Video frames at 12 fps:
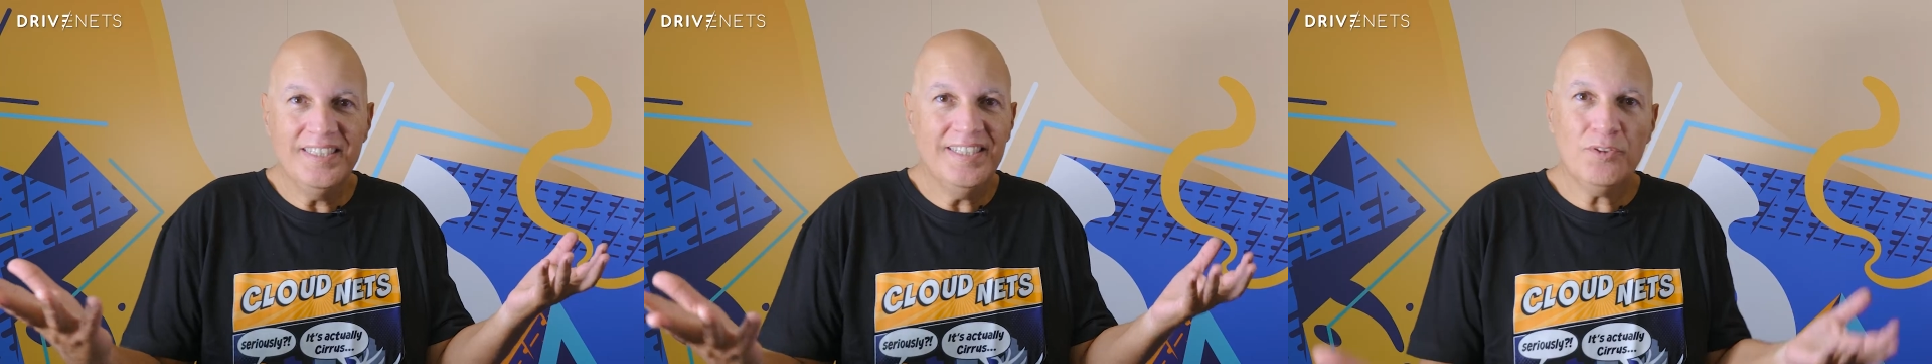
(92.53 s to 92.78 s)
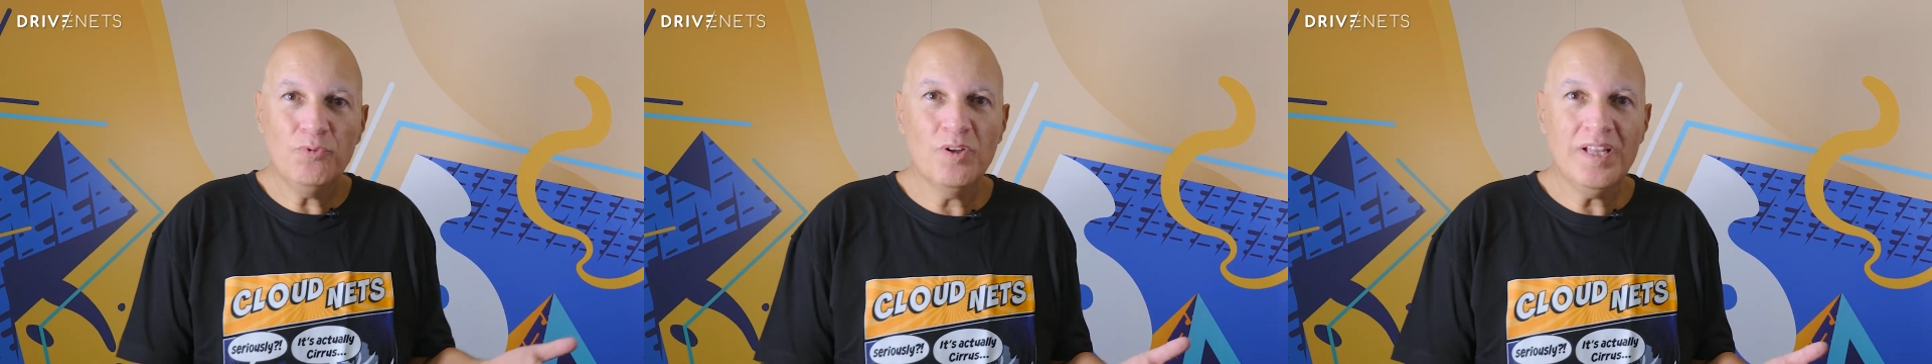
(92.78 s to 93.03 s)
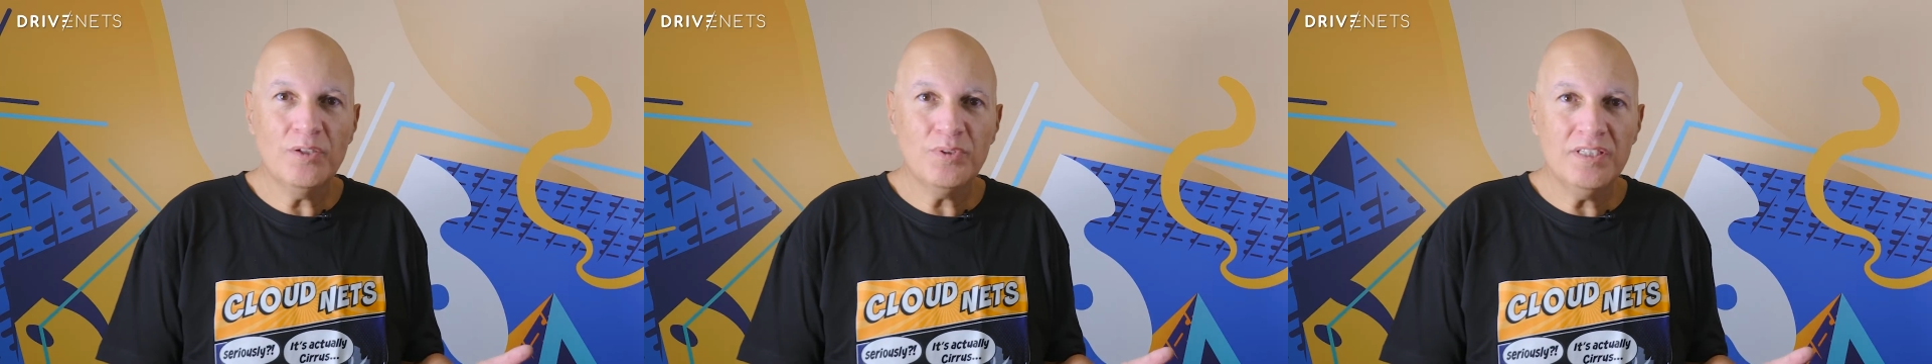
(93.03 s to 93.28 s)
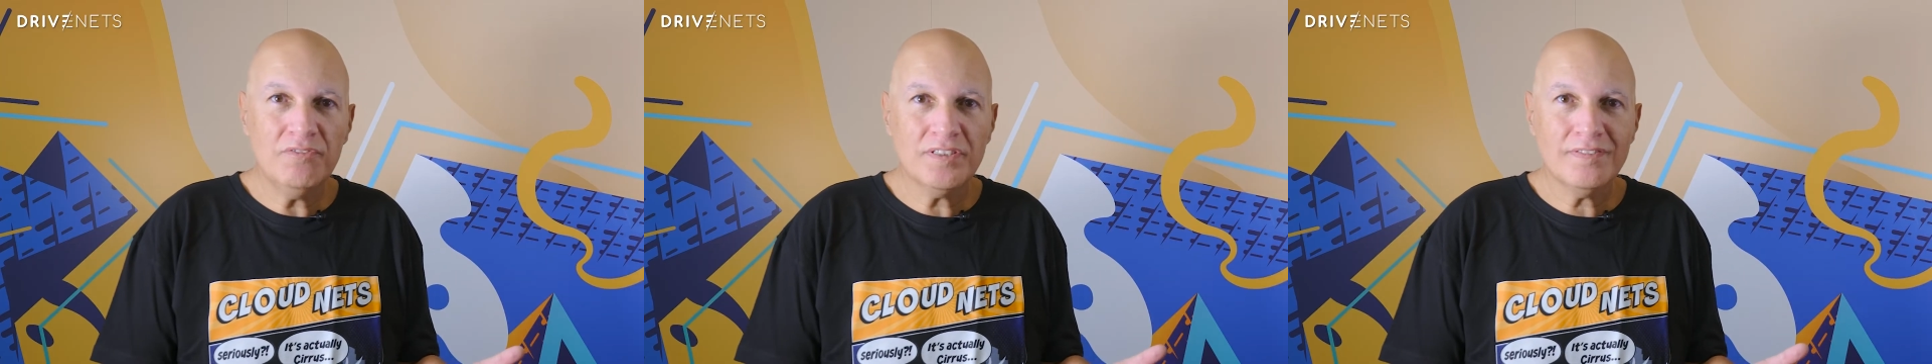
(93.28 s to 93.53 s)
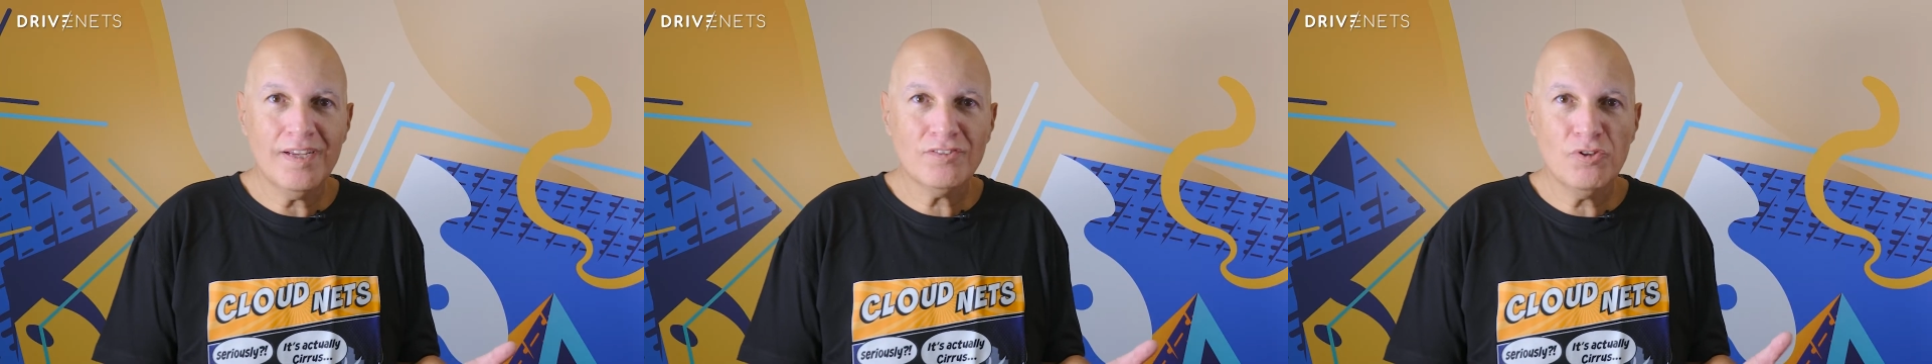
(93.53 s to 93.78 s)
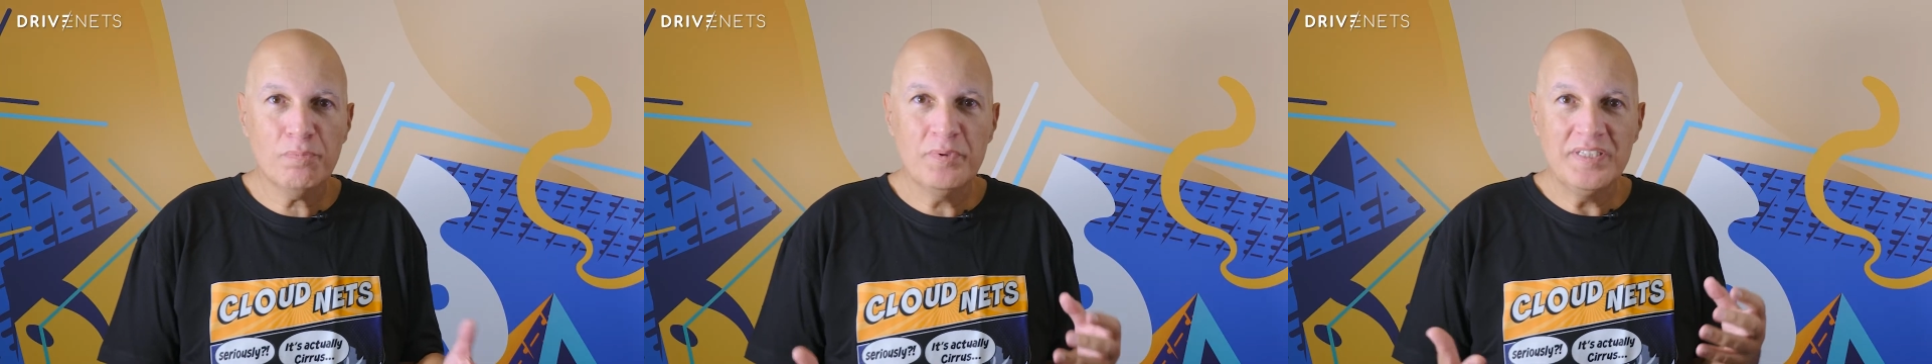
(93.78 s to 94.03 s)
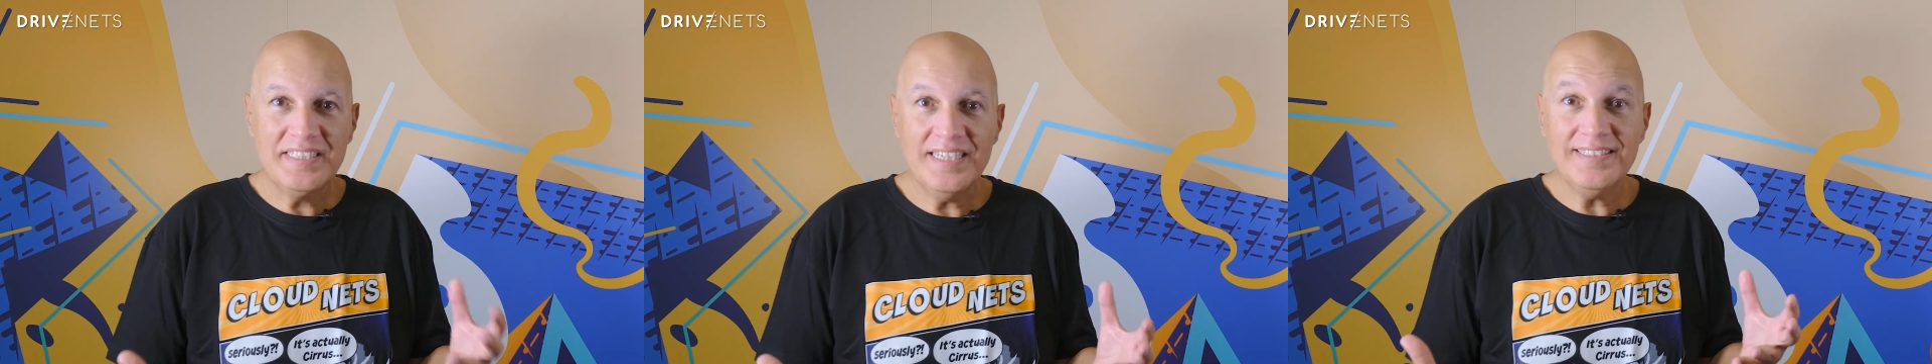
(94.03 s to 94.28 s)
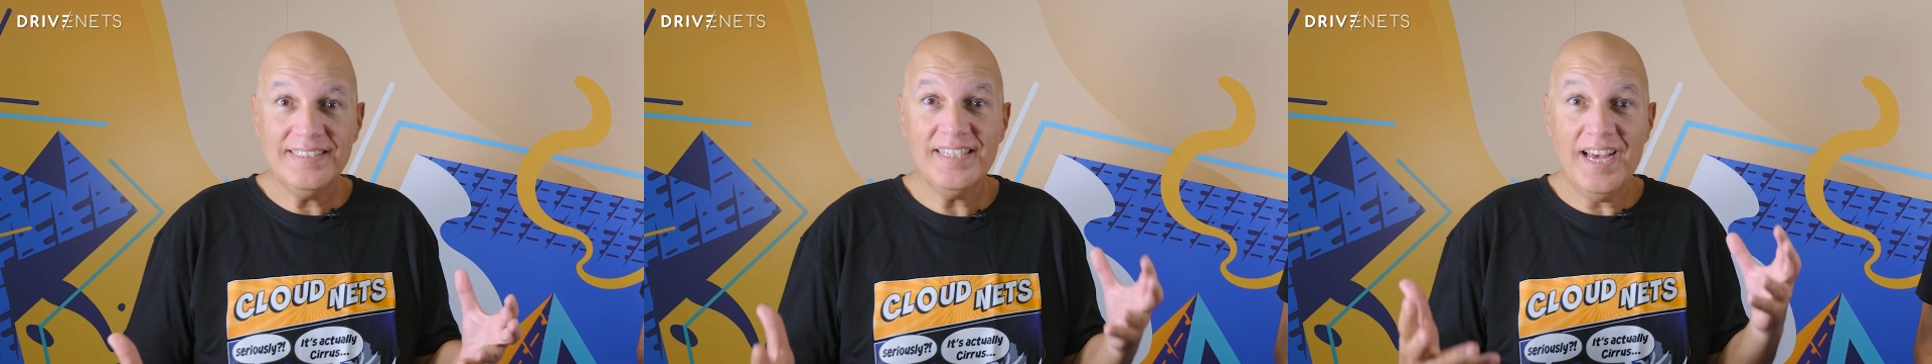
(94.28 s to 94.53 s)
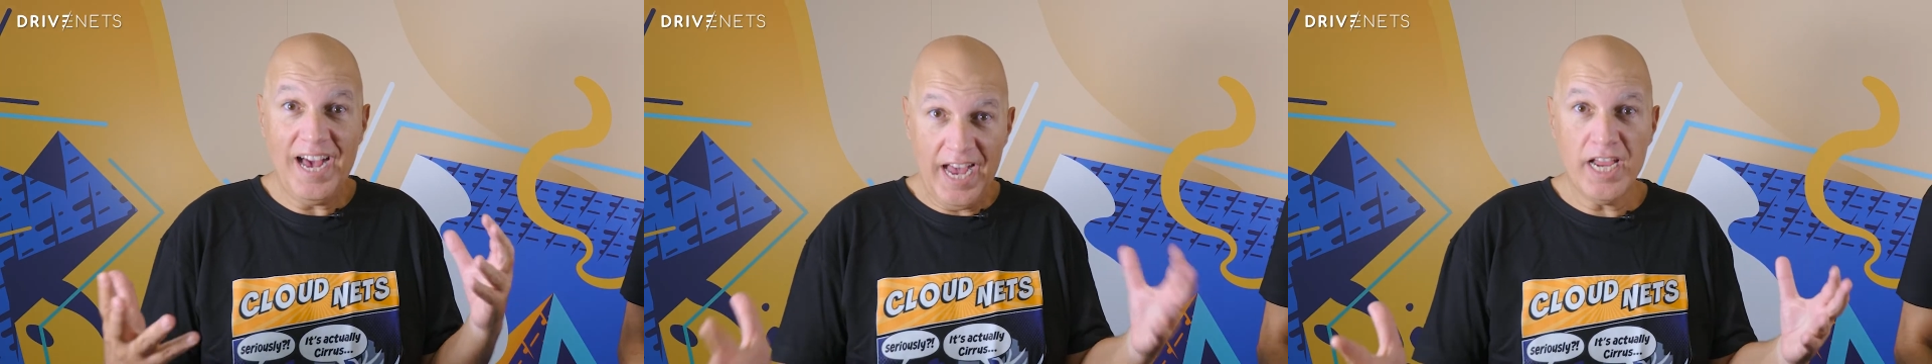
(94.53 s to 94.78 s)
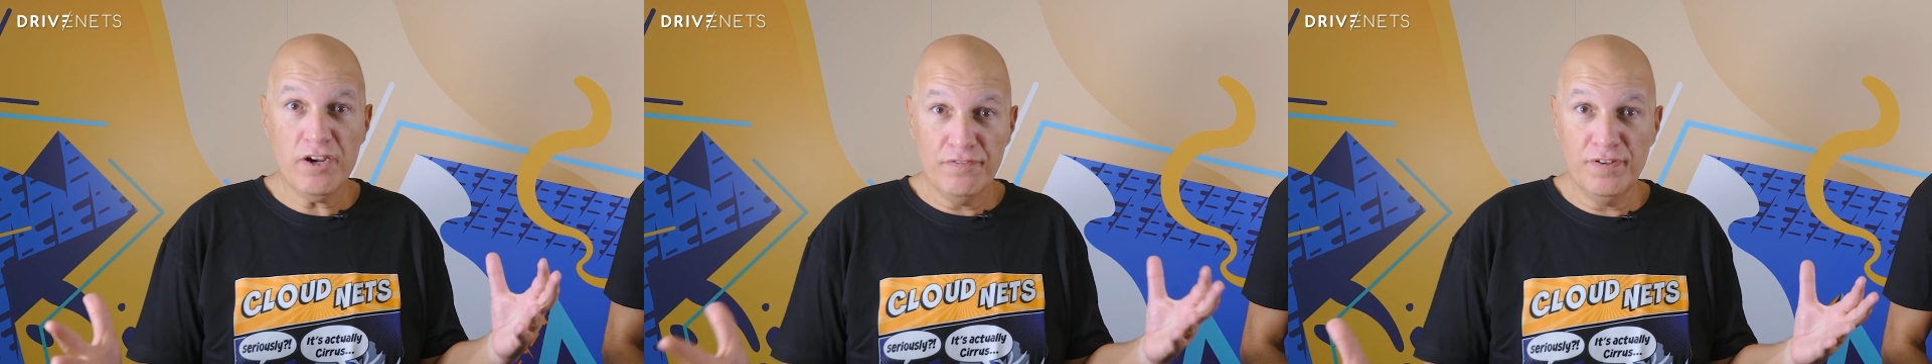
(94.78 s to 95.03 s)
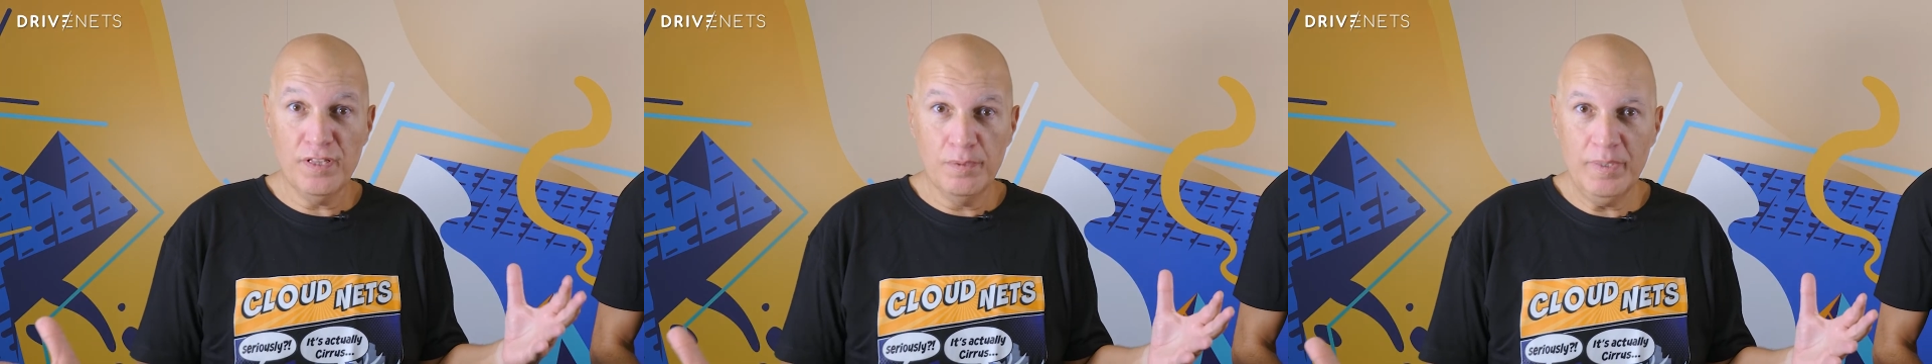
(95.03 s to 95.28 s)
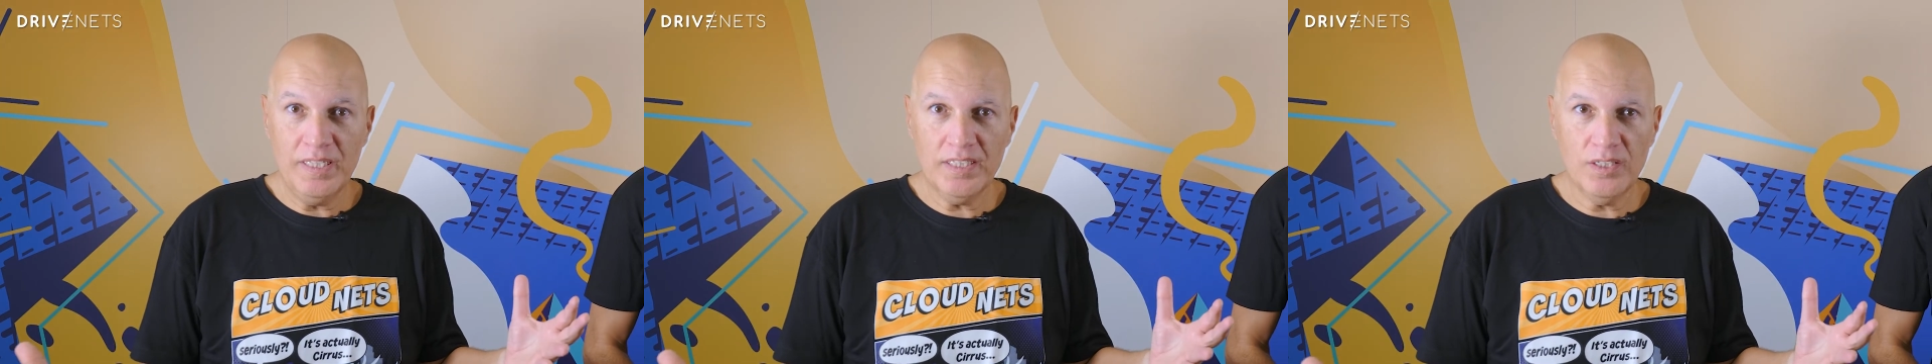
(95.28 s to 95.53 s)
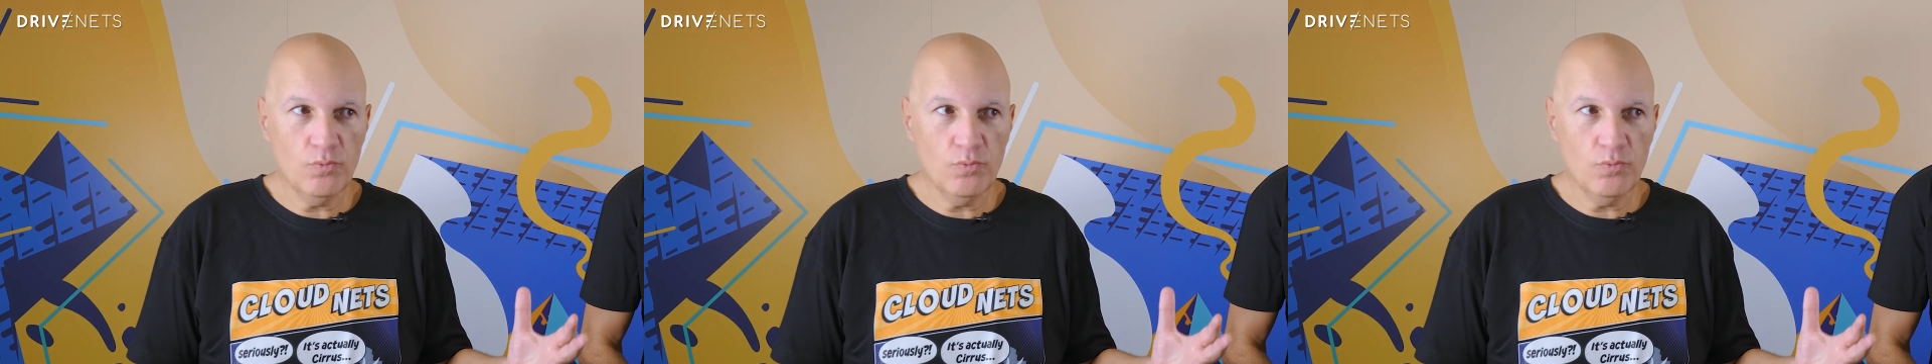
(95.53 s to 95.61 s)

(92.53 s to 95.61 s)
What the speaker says: network cloud infrastructure presents higher availability,